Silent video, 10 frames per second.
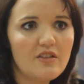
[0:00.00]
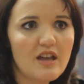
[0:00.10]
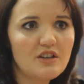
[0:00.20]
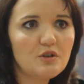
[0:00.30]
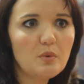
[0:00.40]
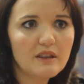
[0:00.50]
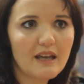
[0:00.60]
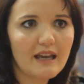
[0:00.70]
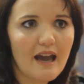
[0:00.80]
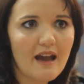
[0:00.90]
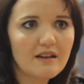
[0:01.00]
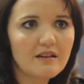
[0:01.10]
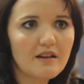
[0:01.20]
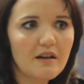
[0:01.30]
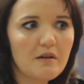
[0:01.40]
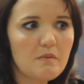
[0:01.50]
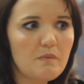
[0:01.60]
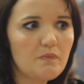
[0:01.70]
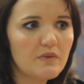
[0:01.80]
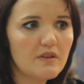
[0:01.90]
They do what they
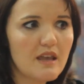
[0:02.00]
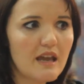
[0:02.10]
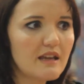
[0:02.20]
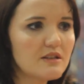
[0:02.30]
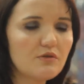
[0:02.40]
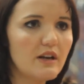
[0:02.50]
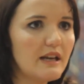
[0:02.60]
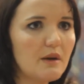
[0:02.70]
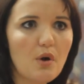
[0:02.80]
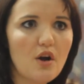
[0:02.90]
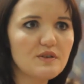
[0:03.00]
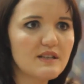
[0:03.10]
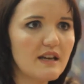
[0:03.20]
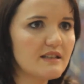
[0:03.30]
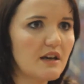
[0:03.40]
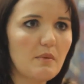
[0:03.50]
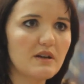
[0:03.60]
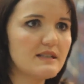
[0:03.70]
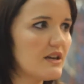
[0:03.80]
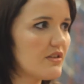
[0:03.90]
can. There isn't really a process. They
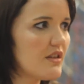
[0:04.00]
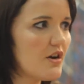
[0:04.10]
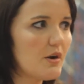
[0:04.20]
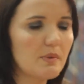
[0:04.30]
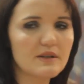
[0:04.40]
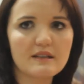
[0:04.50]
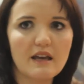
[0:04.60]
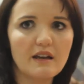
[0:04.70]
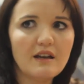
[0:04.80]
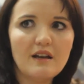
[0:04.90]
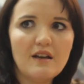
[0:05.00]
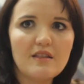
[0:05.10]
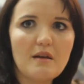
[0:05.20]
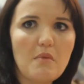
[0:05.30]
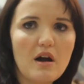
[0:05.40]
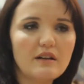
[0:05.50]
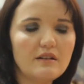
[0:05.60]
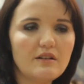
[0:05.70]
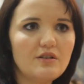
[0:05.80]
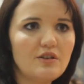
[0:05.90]
might see a therapist. They might,
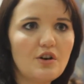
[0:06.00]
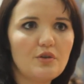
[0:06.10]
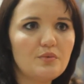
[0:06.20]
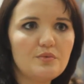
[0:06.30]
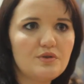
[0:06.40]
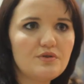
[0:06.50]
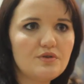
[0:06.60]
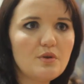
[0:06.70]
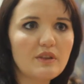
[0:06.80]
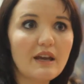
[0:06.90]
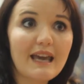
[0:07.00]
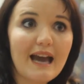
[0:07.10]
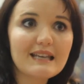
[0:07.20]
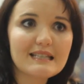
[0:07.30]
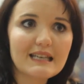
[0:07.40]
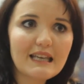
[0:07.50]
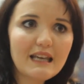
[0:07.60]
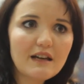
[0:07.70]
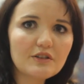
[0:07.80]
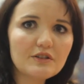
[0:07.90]
you know, do what they can to
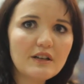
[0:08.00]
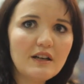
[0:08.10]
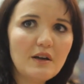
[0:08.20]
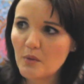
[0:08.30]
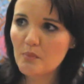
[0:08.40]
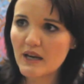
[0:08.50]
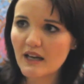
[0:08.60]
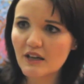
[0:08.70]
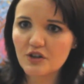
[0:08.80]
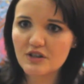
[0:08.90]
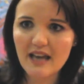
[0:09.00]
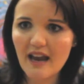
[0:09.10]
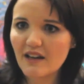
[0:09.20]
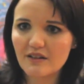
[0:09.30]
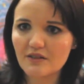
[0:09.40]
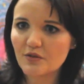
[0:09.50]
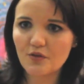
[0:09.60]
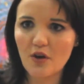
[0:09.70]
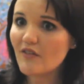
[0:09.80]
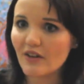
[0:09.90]
heal, but it could take
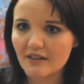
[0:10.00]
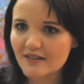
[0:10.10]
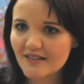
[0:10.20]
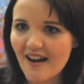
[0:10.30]
forever.